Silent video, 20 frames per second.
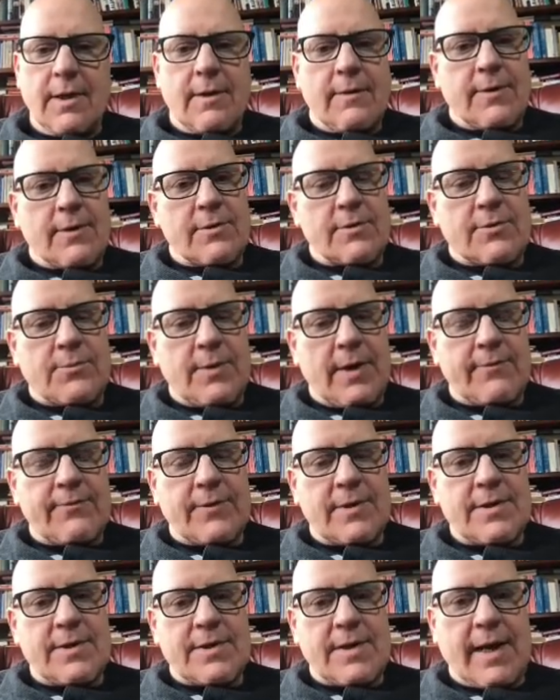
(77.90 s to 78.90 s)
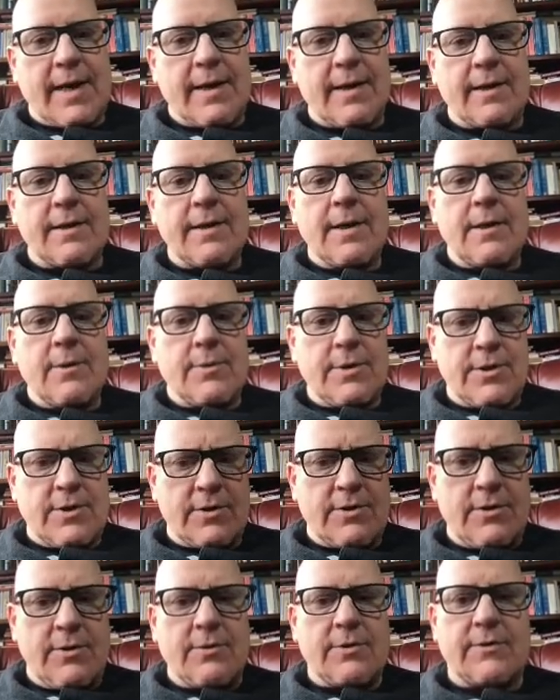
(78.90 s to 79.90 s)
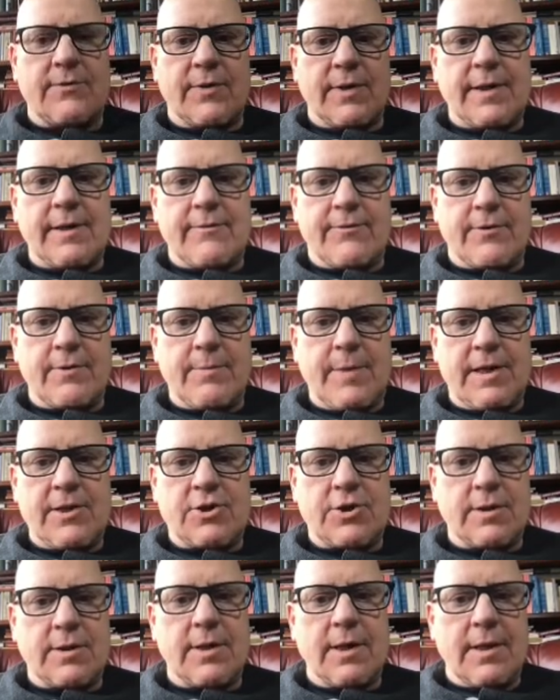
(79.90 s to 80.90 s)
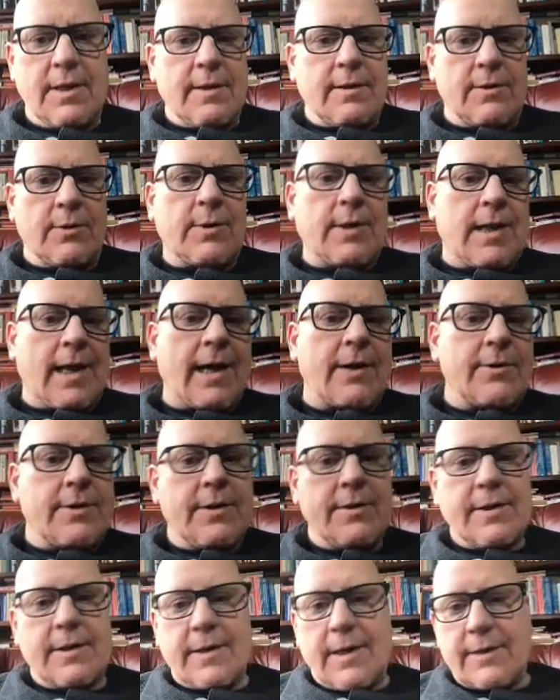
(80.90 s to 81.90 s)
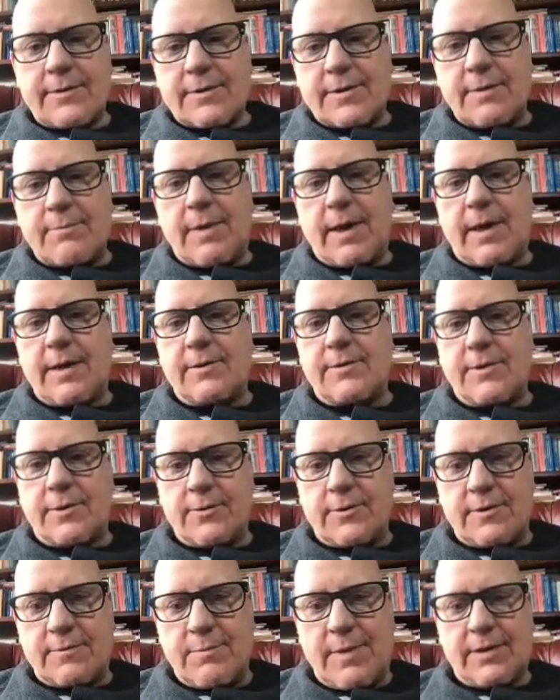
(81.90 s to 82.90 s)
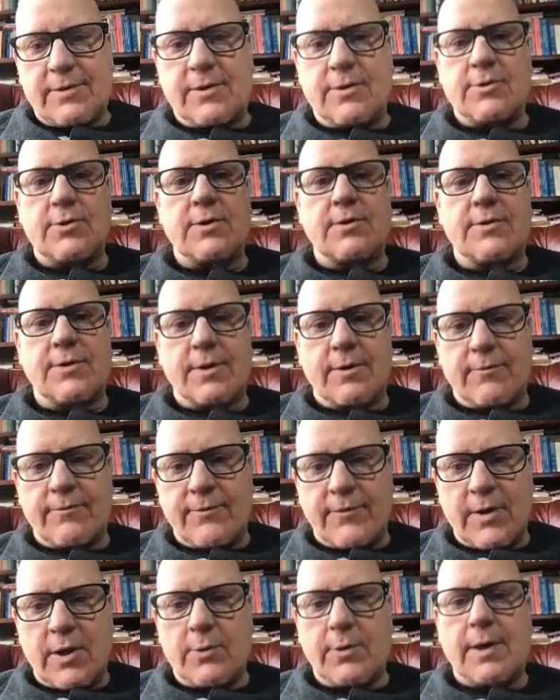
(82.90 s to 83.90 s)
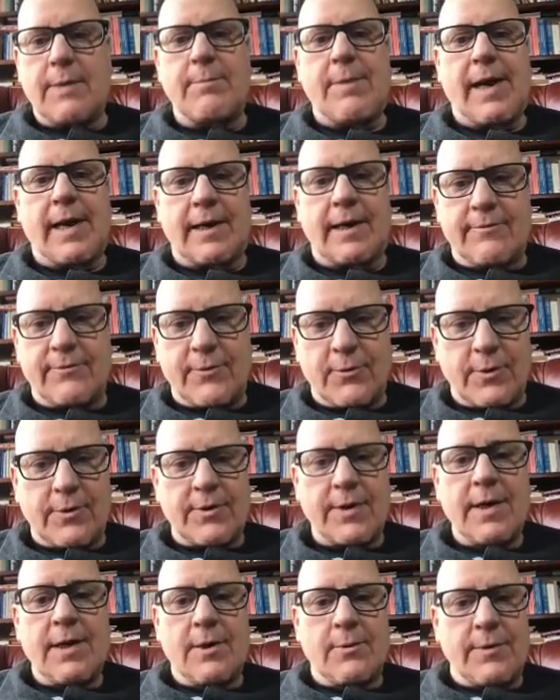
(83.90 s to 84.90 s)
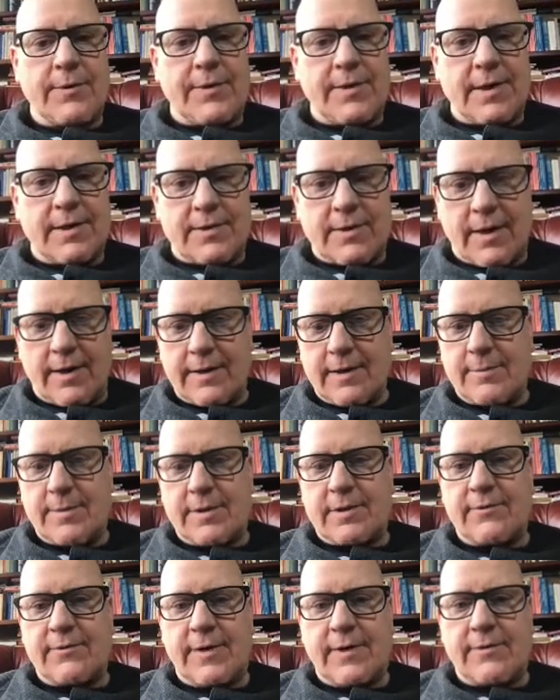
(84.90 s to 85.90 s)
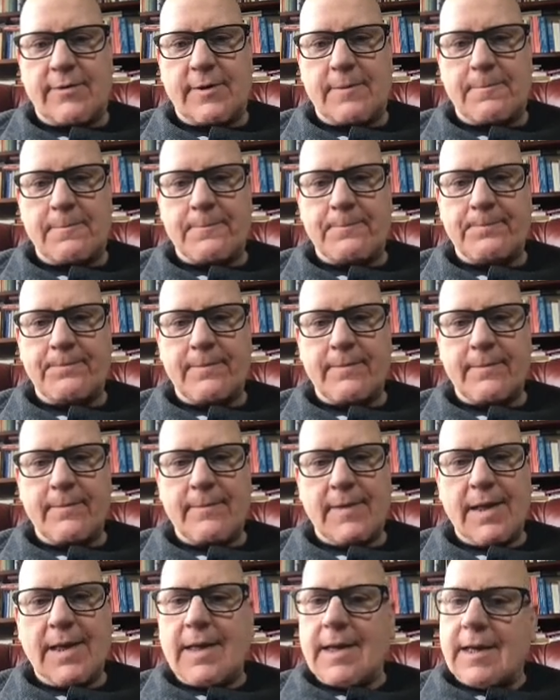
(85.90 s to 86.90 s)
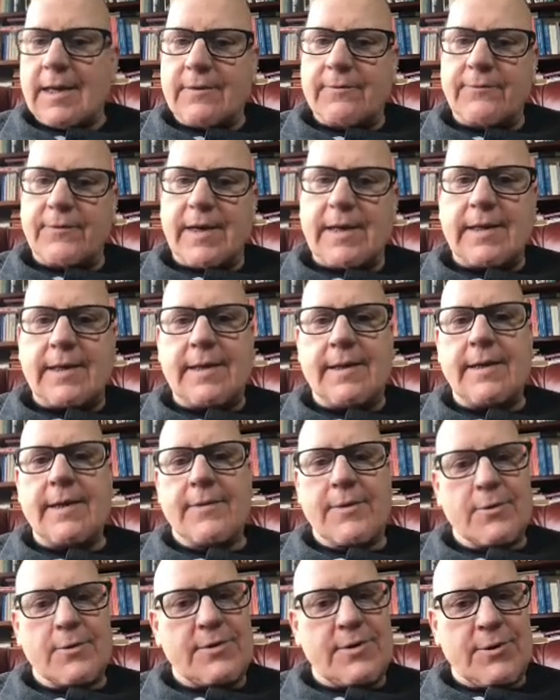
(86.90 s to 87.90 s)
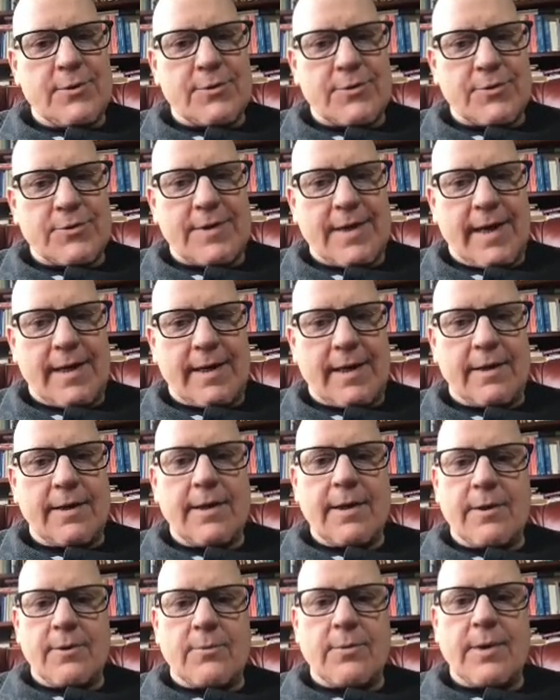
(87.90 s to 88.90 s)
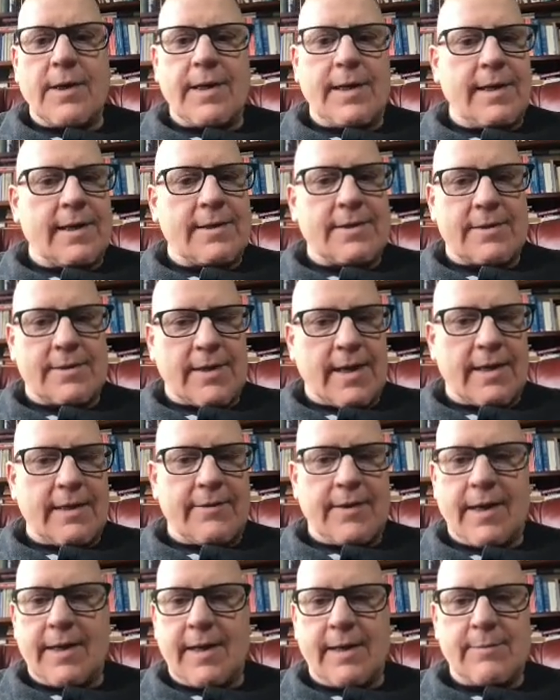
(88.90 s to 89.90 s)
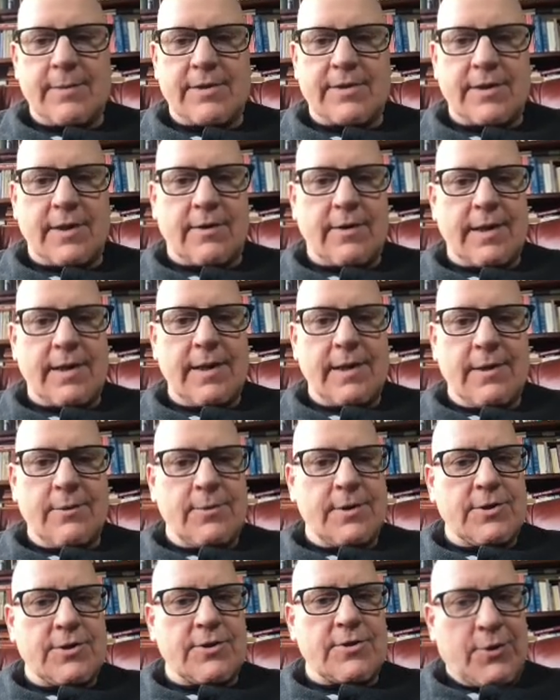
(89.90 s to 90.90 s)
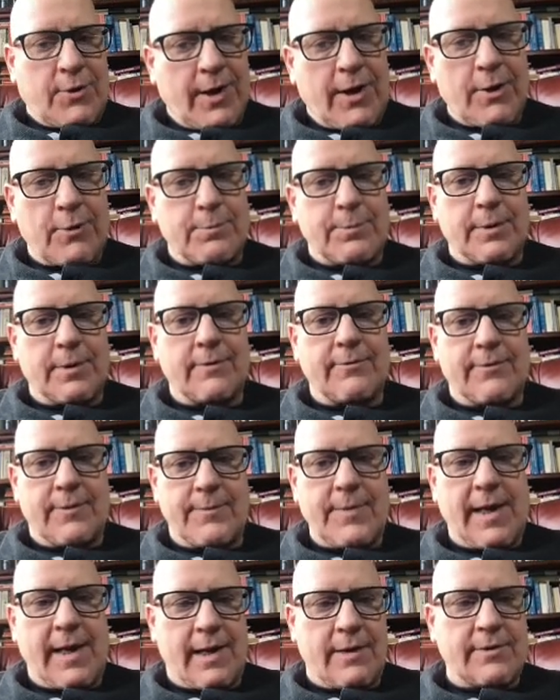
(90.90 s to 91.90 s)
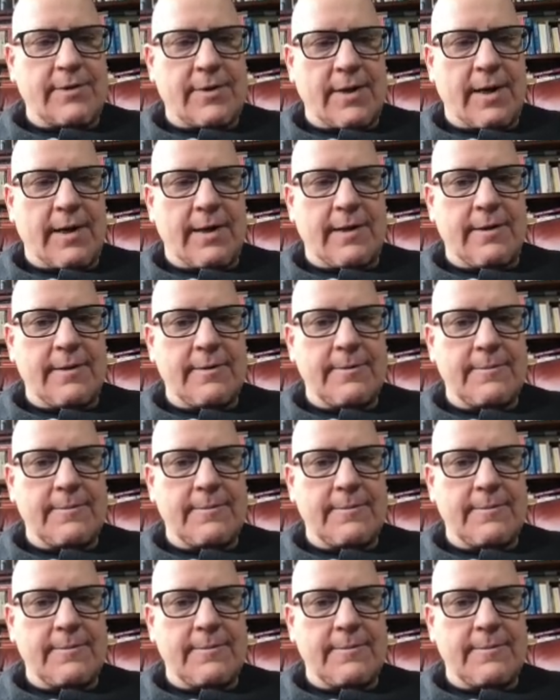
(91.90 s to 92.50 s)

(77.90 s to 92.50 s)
There's reference data, which is useful information to allow you to customize those messages that are flowing back and forth with the autonomous fiefdom. And finally, there's user data running inside of that emissary, which is your helper from the outside.